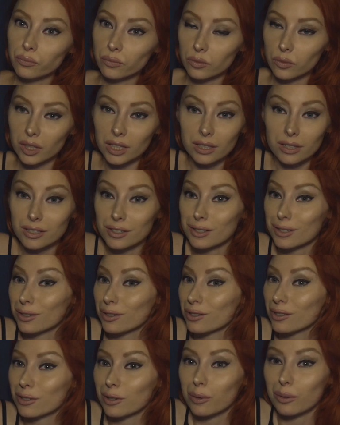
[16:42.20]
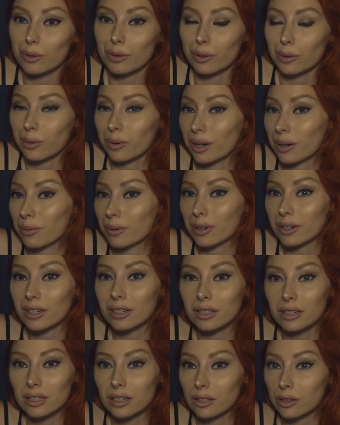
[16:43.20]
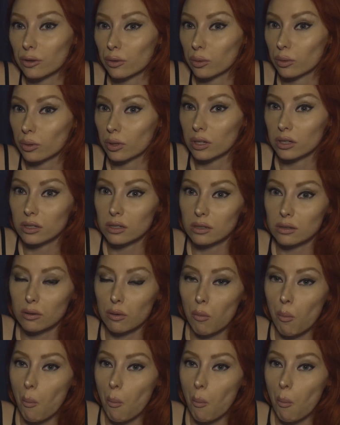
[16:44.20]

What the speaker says: Because there's no other way we're gonna get through this.